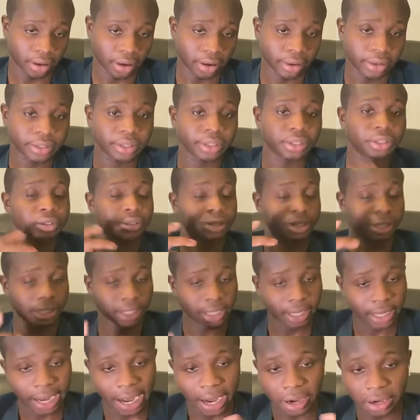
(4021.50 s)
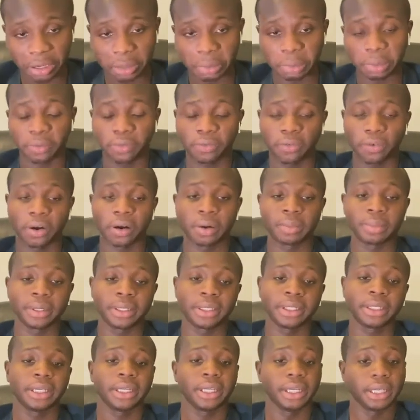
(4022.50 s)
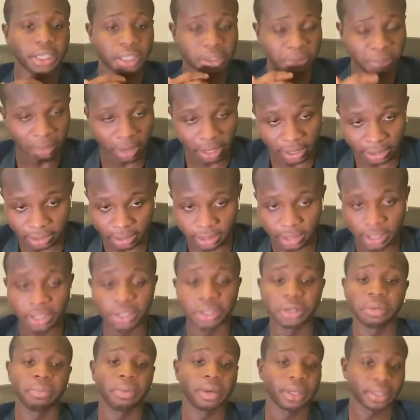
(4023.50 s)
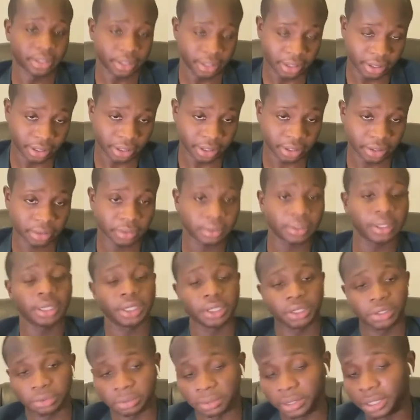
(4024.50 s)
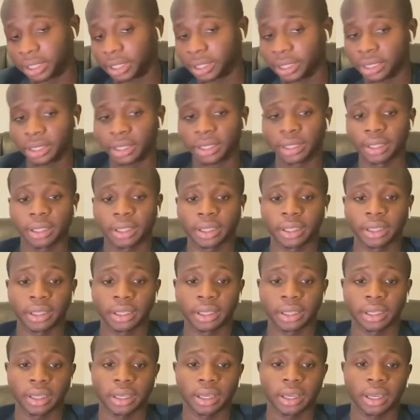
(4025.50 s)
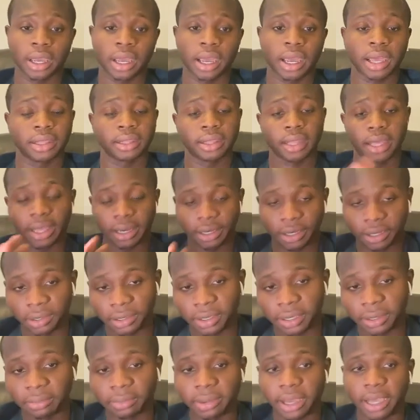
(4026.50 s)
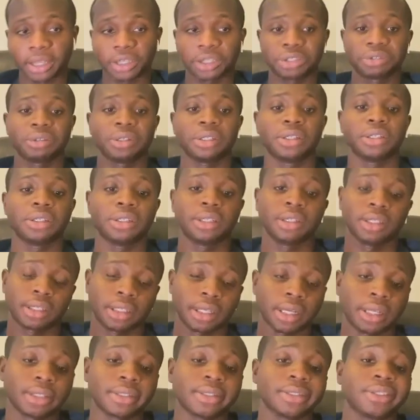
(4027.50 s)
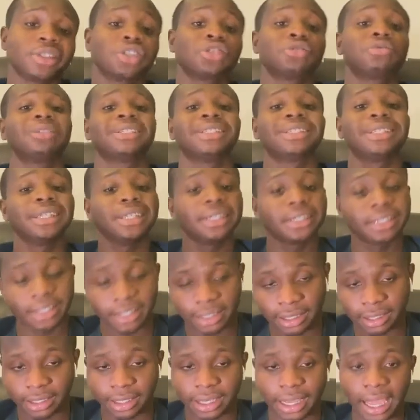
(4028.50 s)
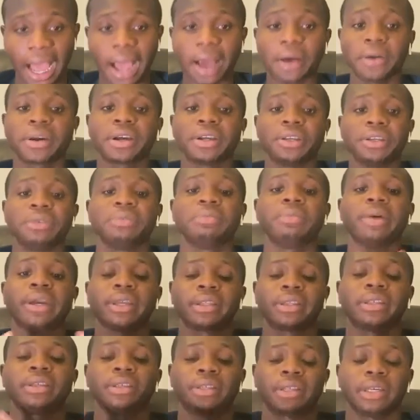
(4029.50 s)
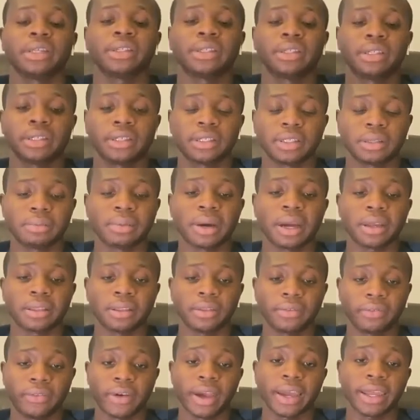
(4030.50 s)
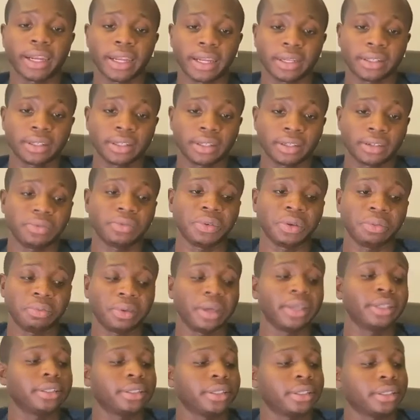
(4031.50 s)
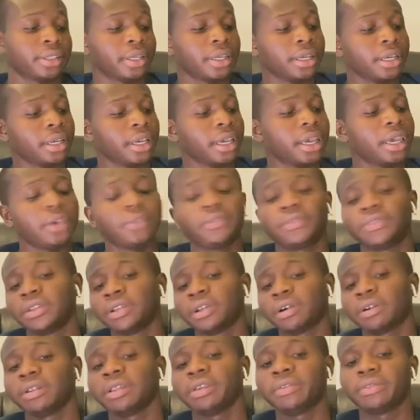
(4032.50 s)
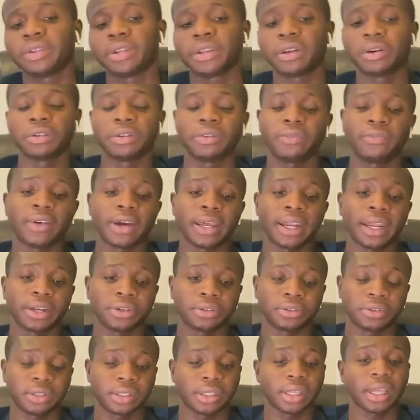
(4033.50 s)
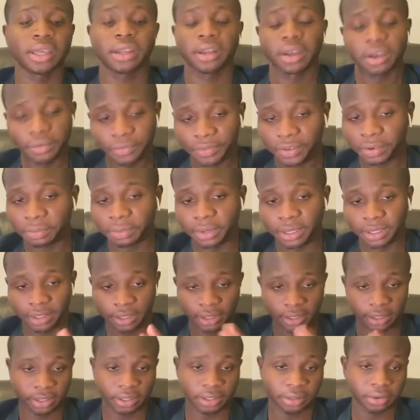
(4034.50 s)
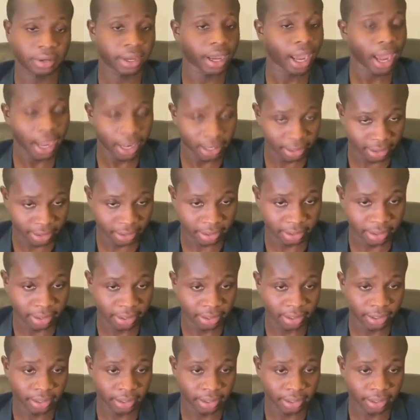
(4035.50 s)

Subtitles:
and loss. You're seeing how you're performing each month in your business or each week. And then you can make decisions strategically. How can you make decisions about the finances of your business if you don't even know the financial state of your business? You can't.